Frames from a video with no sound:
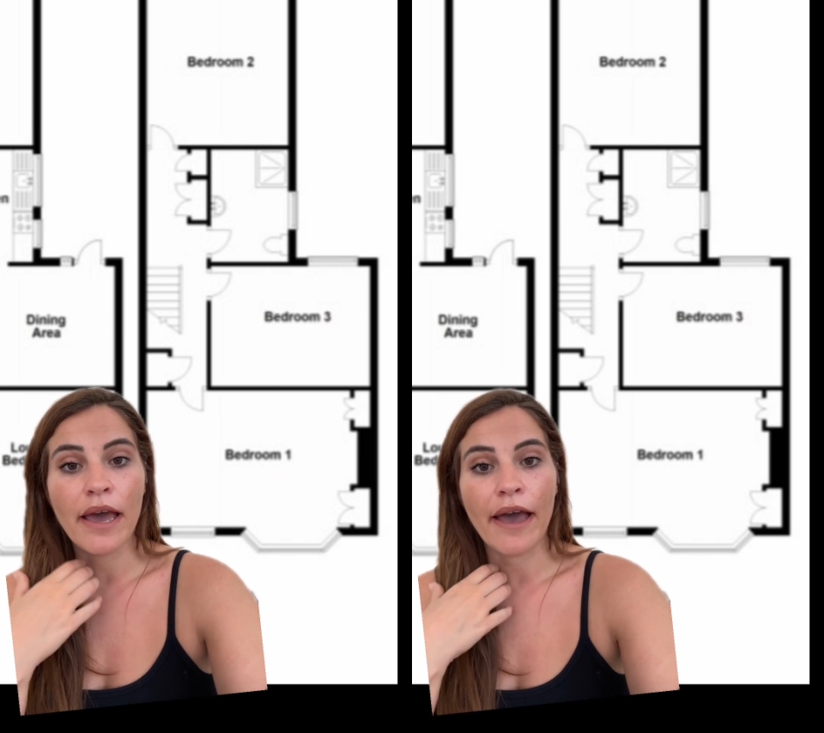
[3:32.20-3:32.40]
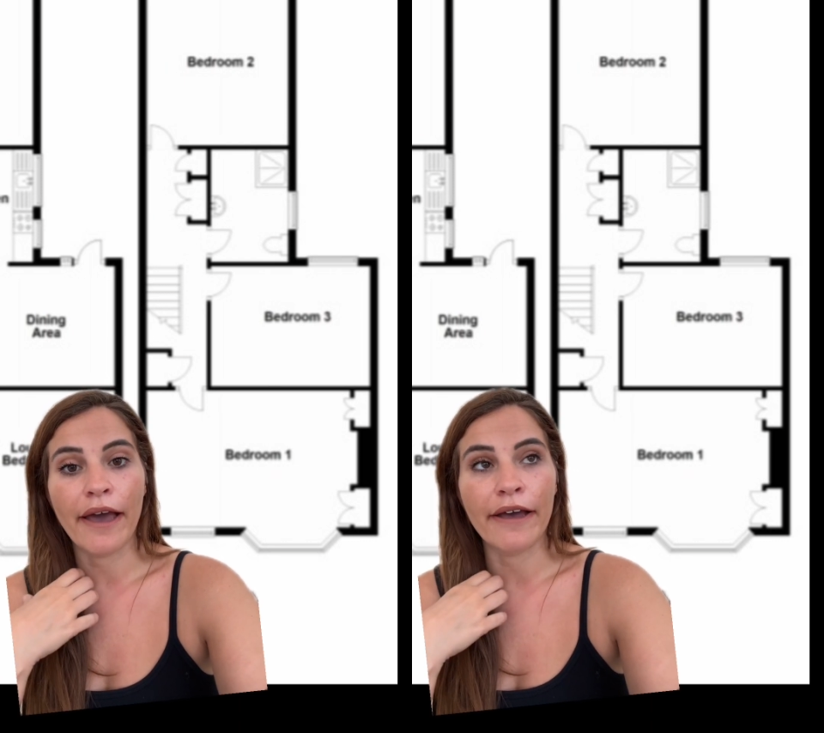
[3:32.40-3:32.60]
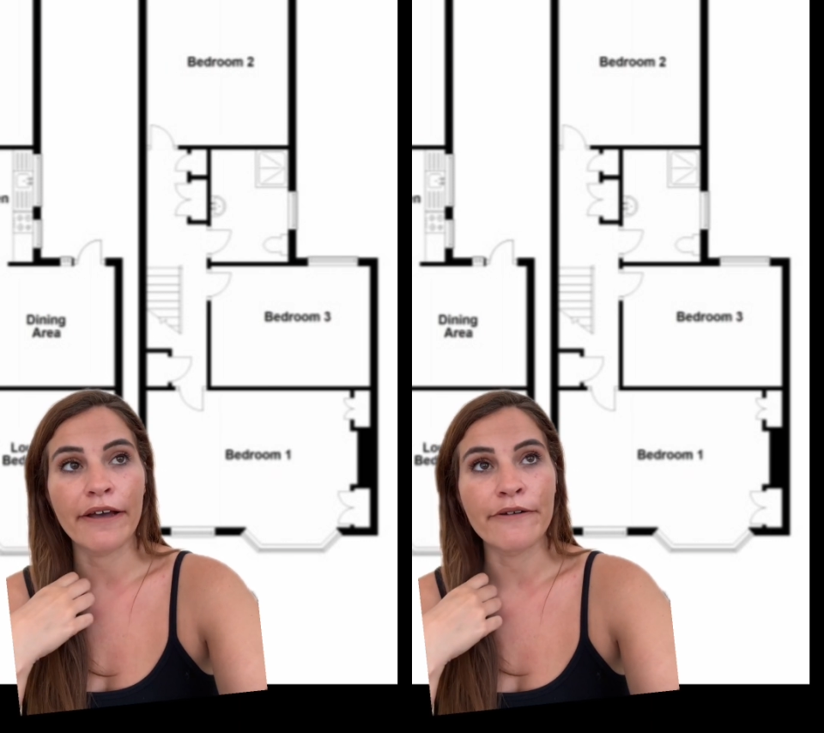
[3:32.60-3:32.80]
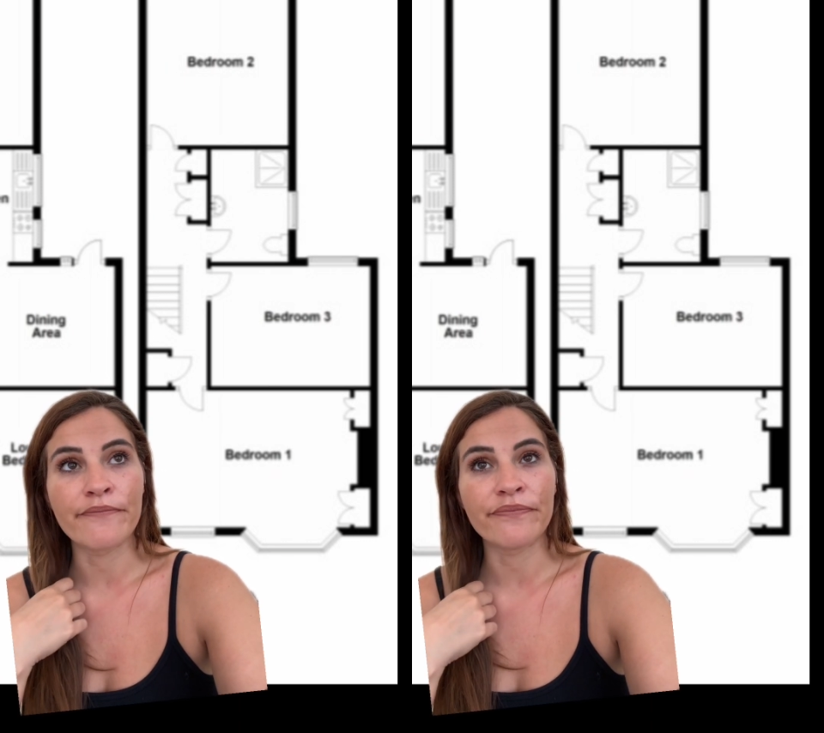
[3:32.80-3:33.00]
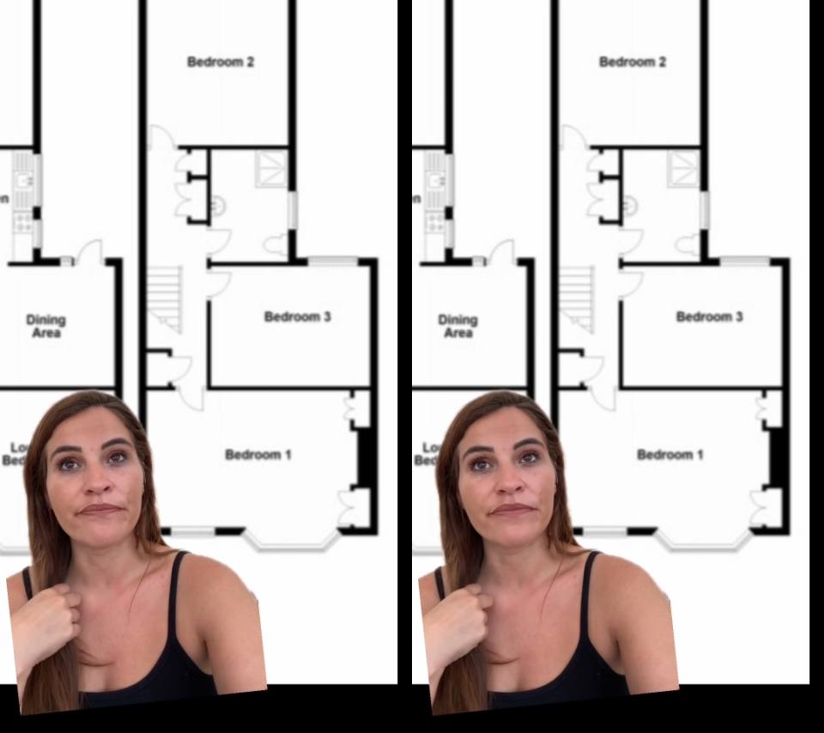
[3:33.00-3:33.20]

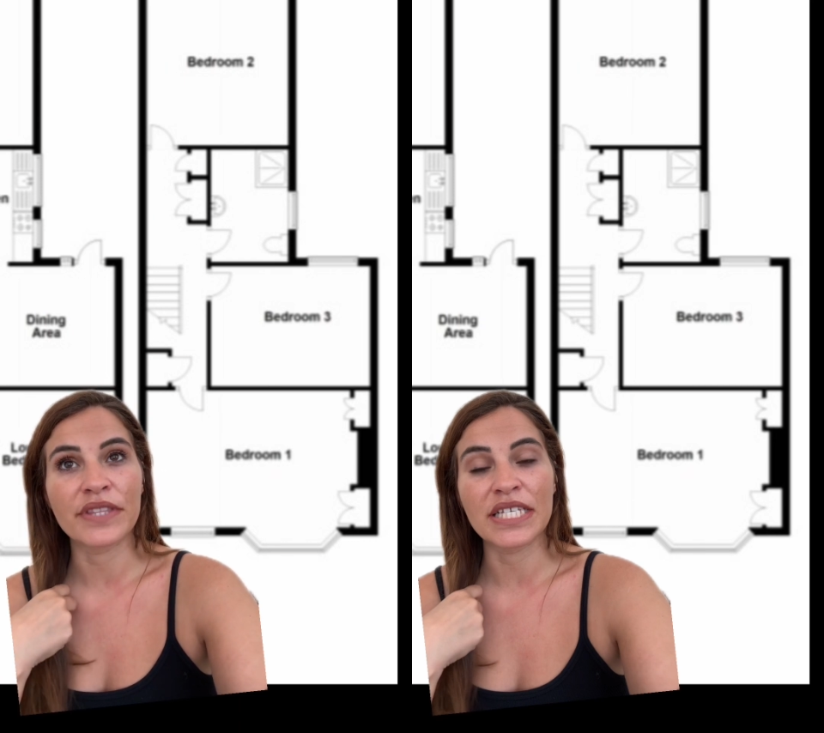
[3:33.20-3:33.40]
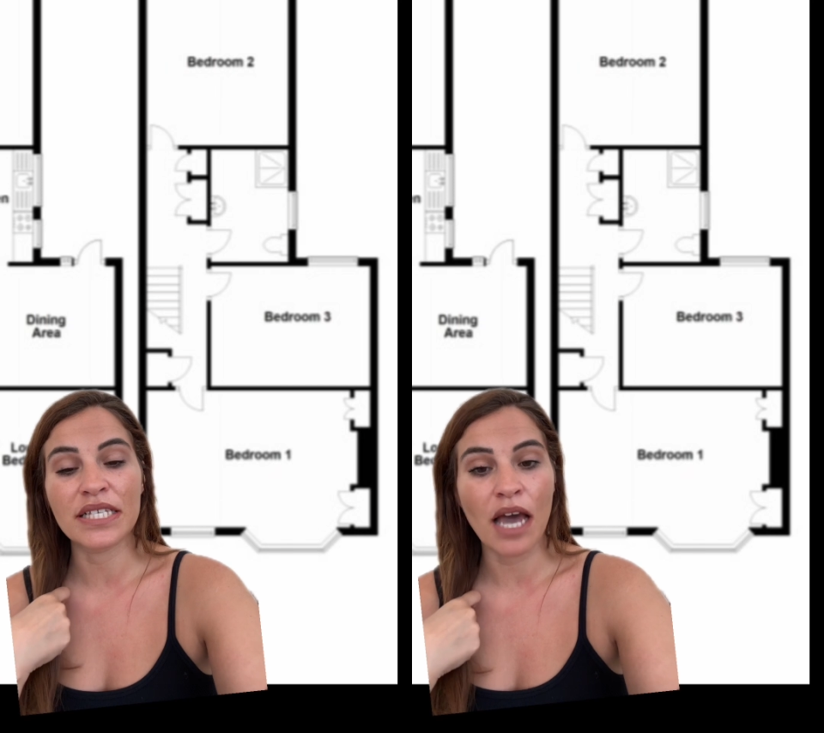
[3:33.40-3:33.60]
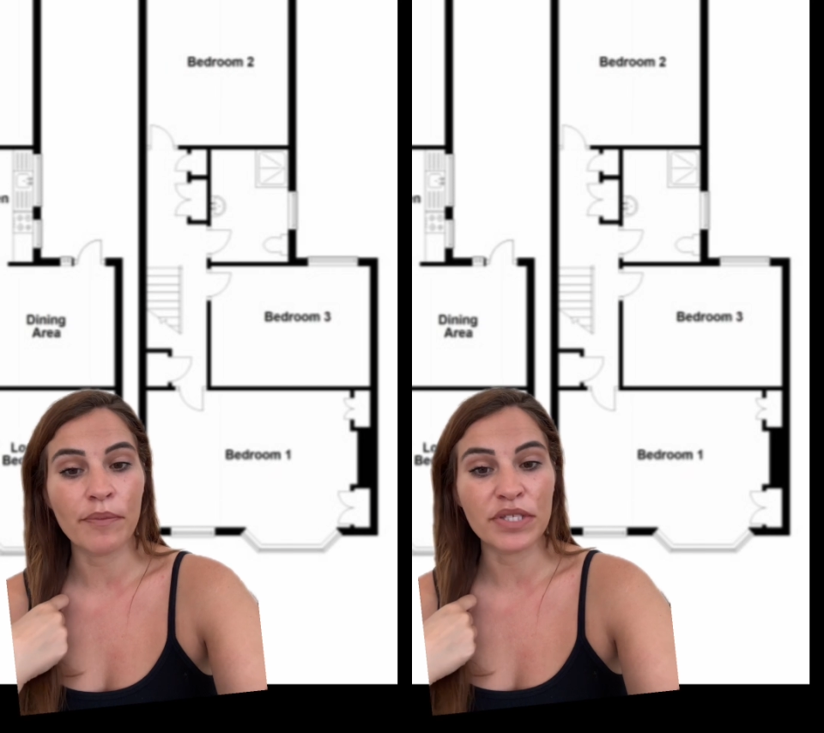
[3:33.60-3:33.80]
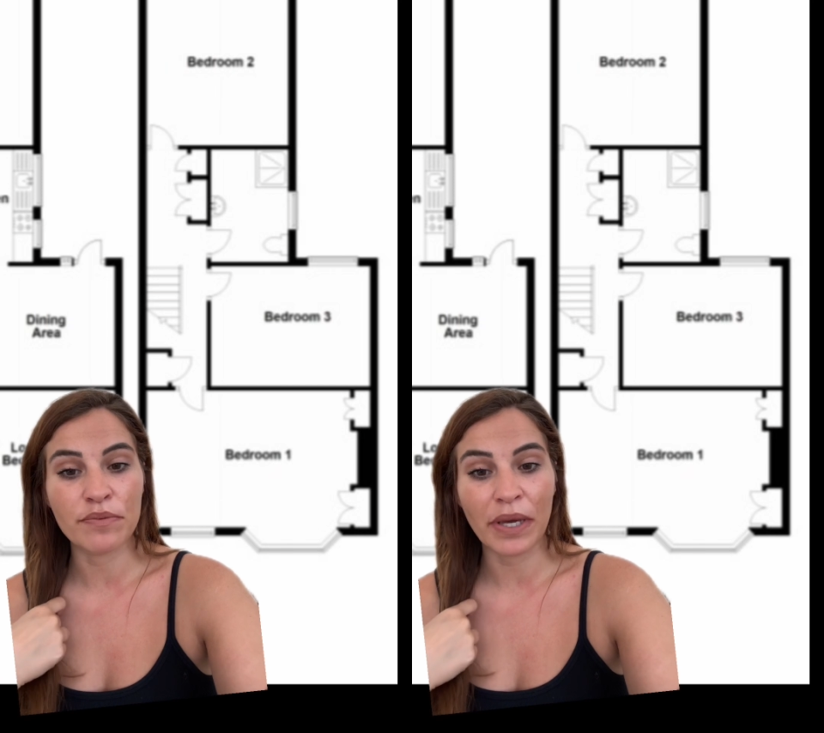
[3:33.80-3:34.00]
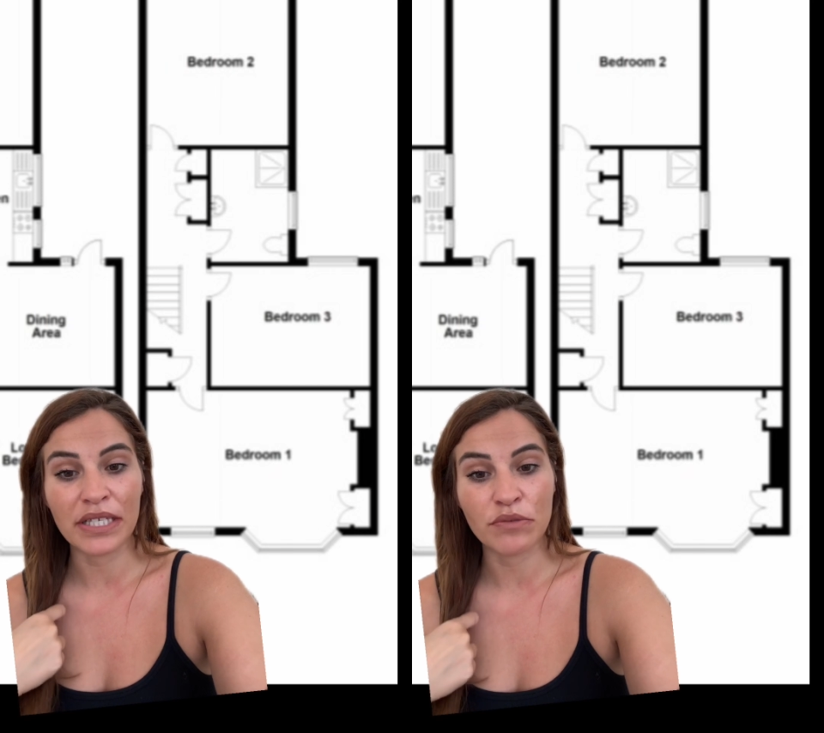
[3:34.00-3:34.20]
This cupboard
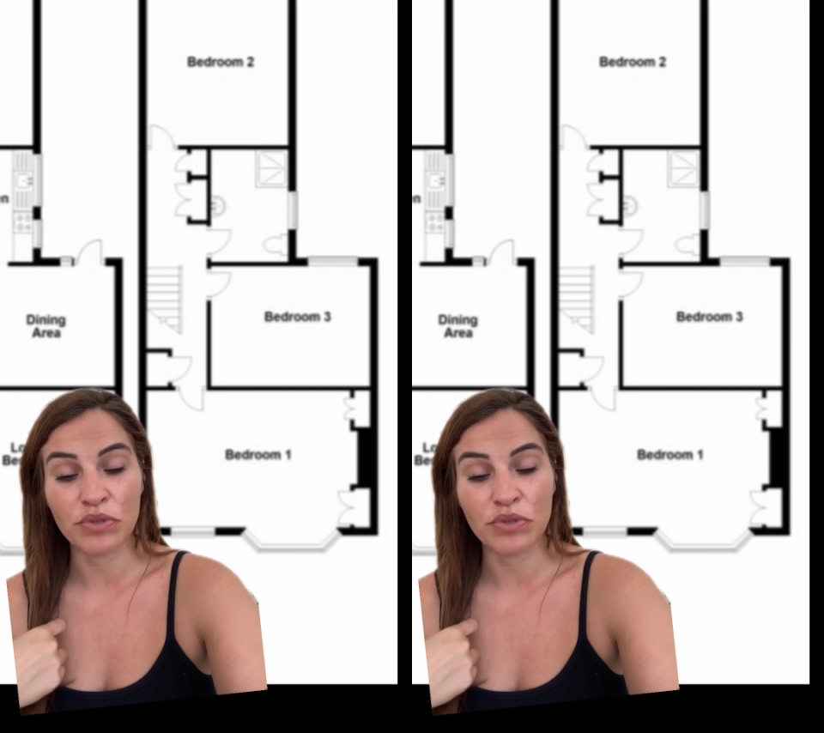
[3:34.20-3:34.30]
space